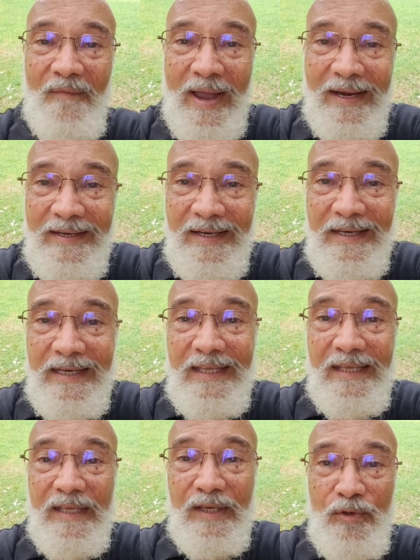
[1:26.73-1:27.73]
Why did
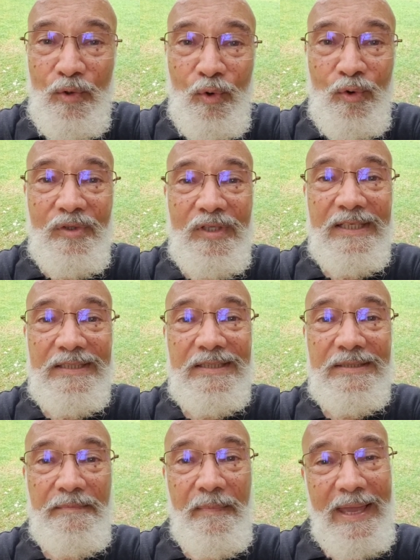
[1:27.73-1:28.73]
he ignore
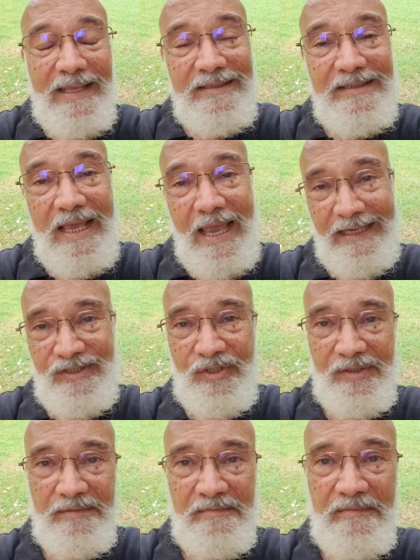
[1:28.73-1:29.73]
this man's
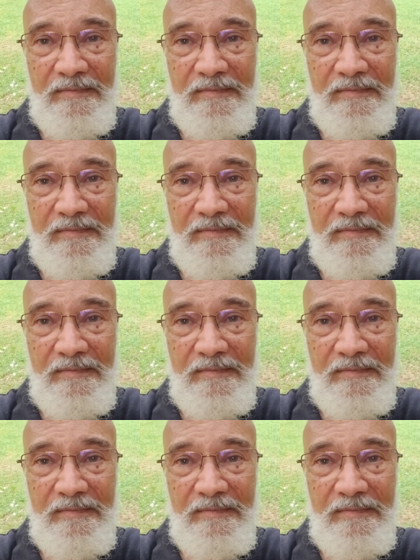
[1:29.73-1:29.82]
action?